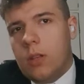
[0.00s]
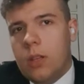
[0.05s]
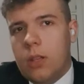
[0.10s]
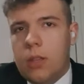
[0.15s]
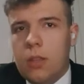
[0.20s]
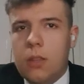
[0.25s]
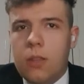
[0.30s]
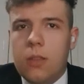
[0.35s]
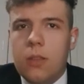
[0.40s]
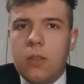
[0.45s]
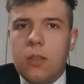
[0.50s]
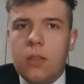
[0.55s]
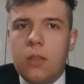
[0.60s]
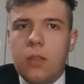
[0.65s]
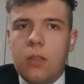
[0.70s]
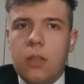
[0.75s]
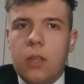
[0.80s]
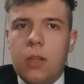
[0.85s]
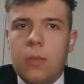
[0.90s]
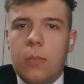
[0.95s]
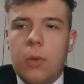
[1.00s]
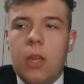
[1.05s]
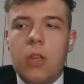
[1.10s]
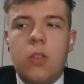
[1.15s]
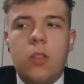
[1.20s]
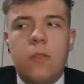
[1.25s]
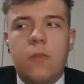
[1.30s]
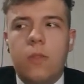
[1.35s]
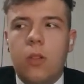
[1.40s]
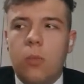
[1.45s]
is it makes
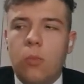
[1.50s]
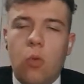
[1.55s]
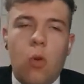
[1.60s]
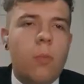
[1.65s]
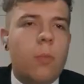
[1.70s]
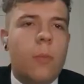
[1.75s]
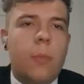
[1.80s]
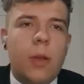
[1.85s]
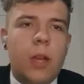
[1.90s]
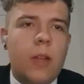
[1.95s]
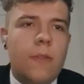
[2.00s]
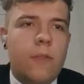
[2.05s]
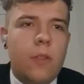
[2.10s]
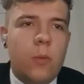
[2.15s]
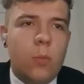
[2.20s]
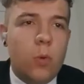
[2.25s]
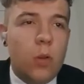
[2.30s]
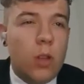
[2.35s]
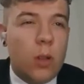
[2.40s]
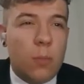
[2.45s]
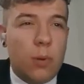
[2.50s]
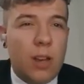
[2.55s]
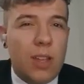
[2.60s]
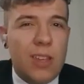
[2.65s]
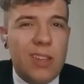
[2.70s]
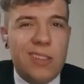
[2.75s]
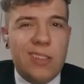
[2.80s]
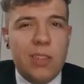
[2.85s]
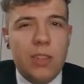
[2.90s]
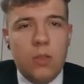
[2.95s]
you feel more prepared for the
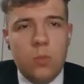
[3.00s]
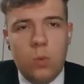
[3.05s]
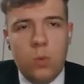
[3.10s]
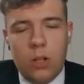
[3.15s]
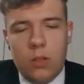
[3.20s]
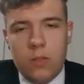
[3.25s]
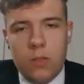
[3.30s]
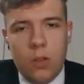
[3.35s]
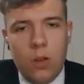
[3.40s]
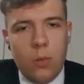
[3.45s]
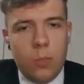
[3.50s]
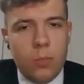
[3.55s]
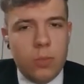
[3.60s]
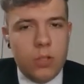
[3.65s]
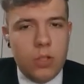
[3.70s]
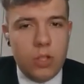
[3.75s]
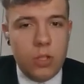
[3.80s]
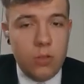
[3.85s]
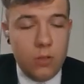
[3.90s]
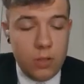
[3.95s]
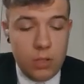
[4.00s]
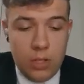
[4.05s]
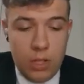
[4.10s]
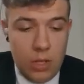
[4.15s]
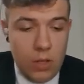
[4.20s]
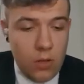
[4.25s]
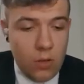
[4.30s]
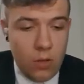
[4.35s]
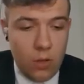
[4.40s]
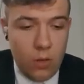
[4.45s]
workplace, as well as the
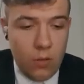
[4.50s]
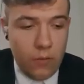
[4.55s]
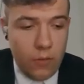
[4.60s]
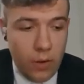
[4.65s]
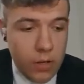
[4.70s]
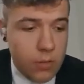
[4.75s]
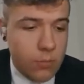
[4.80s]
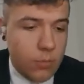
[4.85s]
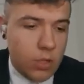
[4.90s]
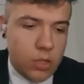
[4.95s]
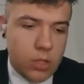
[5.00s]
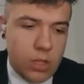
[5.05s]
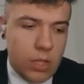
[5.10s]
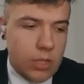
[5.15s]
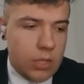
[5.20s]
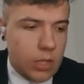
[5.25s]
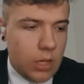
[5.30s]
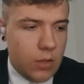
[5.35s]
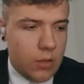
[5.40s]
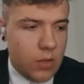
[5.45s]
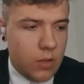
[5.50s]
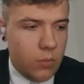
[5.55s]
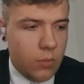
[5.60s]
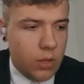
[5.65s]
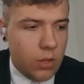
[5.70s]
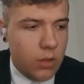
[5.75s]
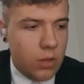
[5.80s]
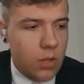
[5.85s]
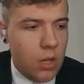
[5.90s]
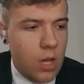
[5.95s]
opportunities are very much endless
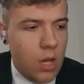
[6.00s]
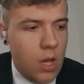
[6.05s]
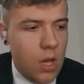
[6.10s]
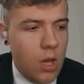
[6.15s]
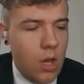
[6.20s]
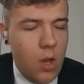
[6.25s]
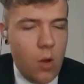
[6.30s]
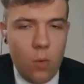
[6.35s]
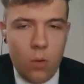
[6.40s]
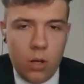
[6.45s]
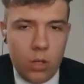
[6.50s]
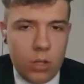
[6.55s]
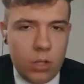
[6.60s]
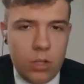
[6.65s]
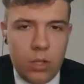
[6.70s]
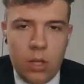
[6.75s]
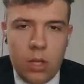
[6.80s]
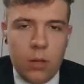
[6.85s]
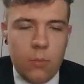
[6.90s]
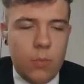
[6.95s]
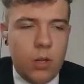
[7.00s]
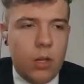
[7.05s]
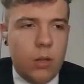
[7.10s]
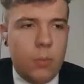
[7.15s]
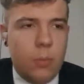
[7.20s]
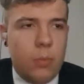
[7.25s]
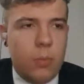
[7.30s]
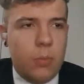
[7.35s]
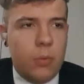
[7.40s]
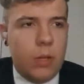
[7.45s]
with what can come
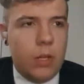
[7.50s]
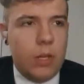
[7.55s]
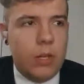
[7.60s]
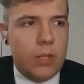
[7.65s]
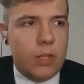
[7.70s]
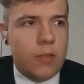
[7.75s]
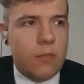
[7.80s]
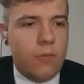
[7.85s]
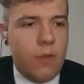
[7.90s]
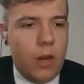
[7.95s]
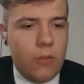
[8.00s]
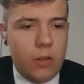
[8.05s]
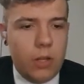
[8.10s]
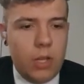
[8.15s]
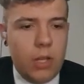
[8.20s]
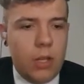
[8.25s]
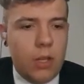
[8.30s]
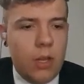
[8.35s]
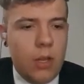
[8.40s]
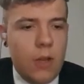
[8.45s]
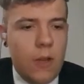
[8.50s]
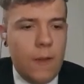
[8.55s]
up, and it's very